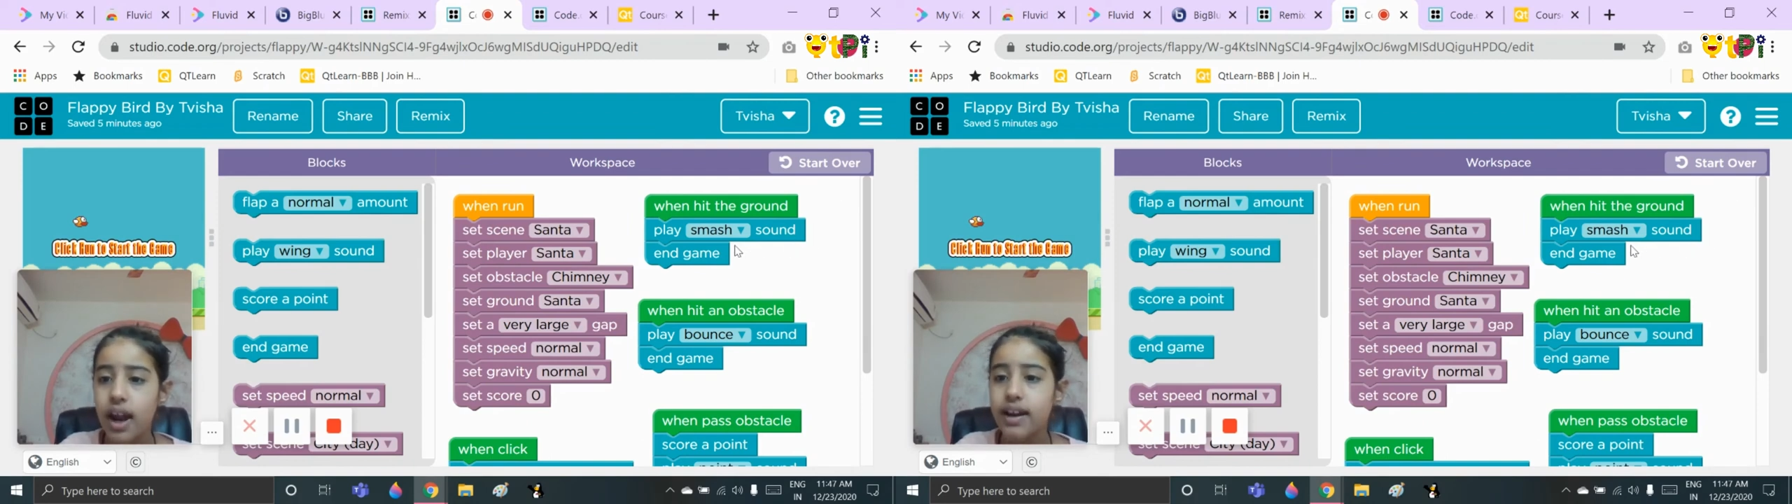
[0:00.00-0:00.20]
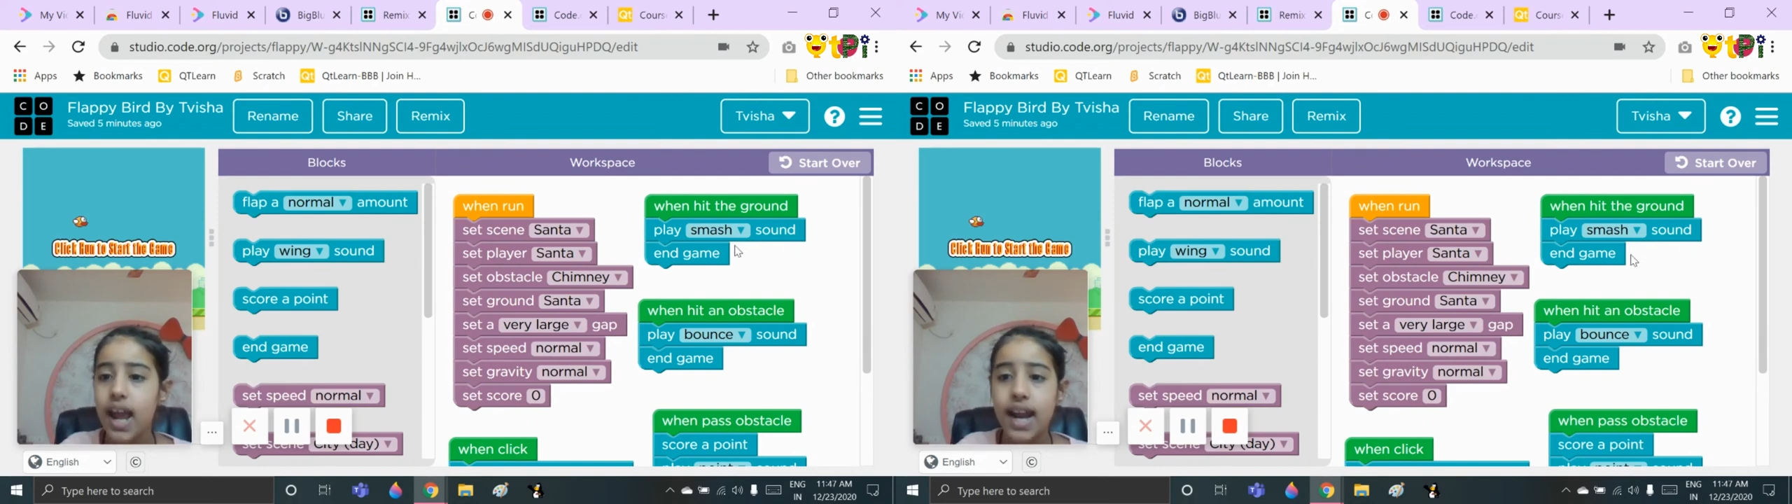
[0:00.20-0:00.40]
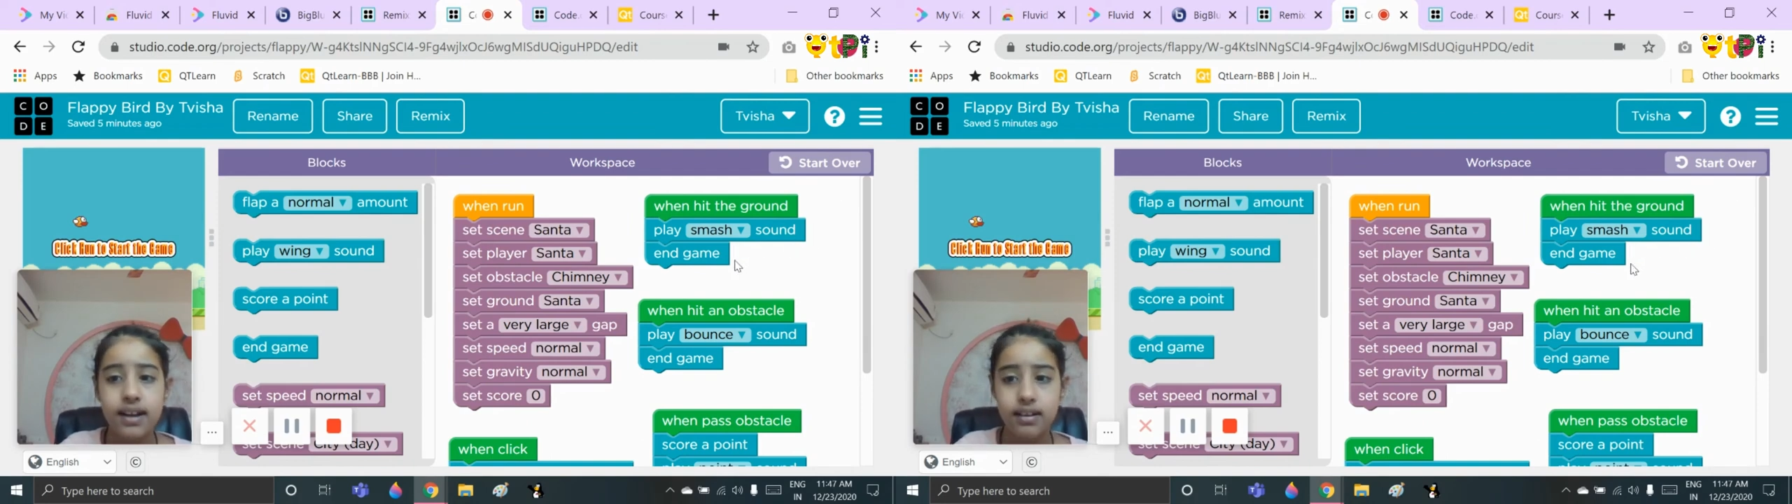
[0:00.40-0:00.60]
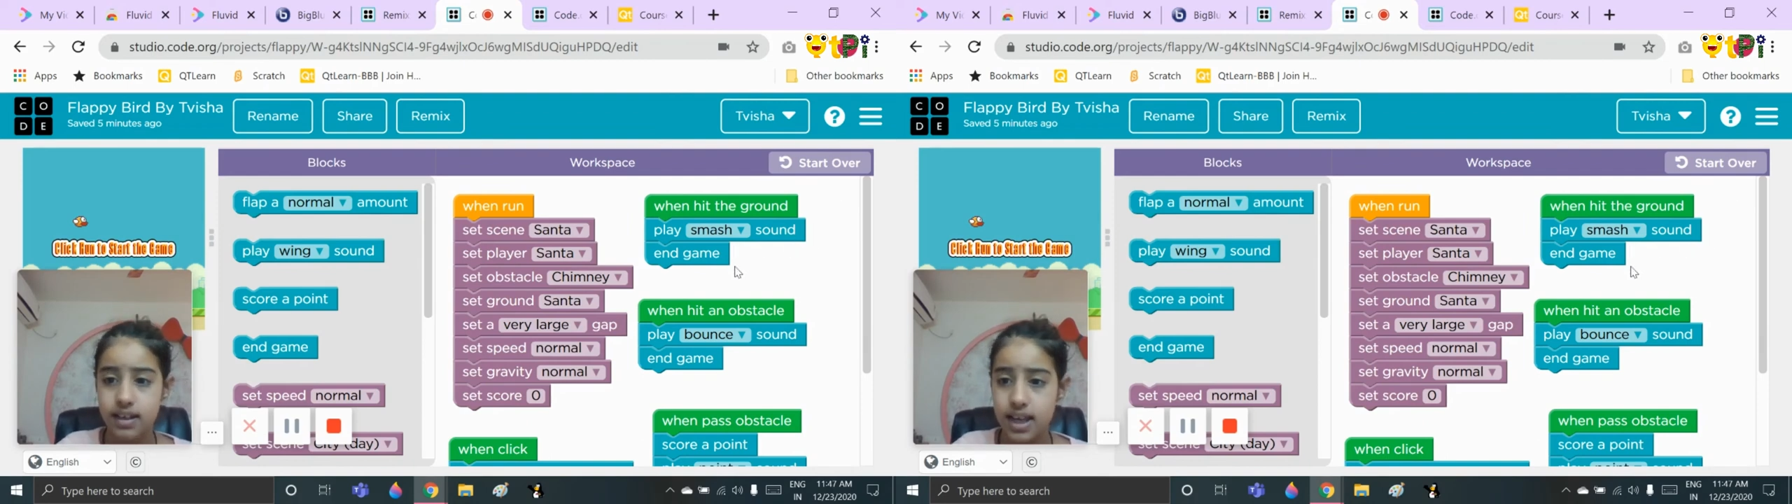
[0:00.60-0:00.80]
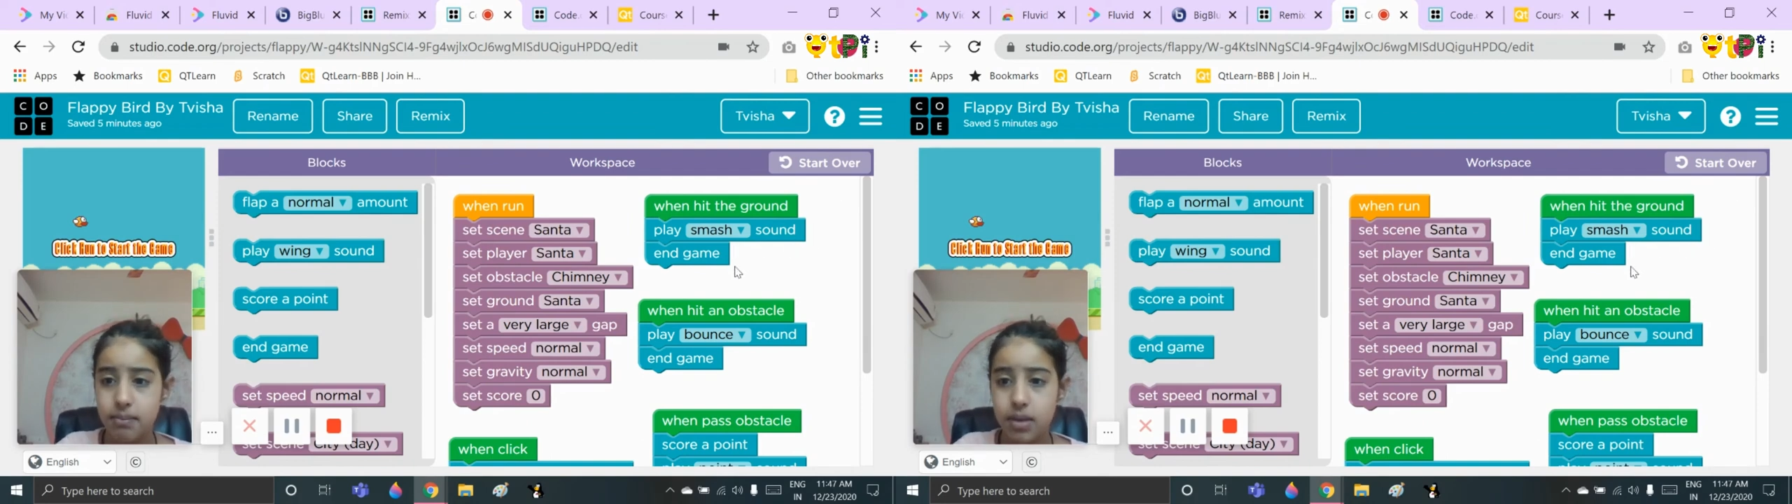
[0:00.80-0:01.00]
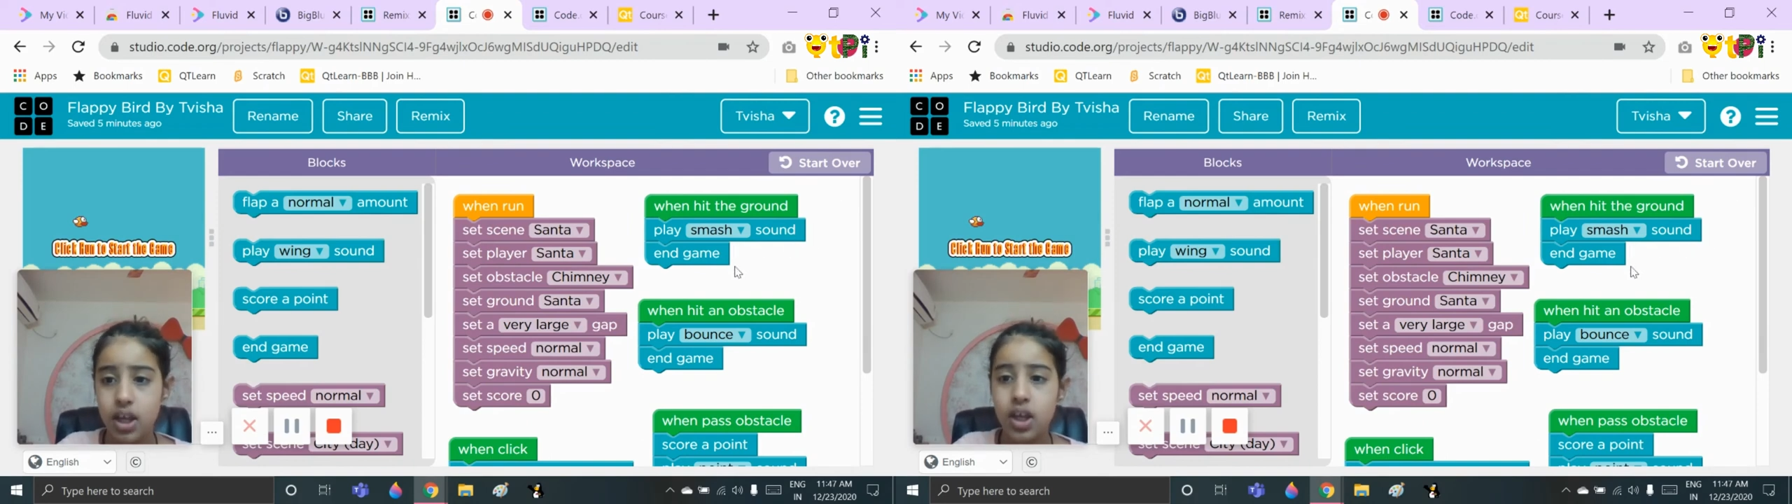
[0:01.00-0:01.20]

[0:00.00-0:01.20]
and end game.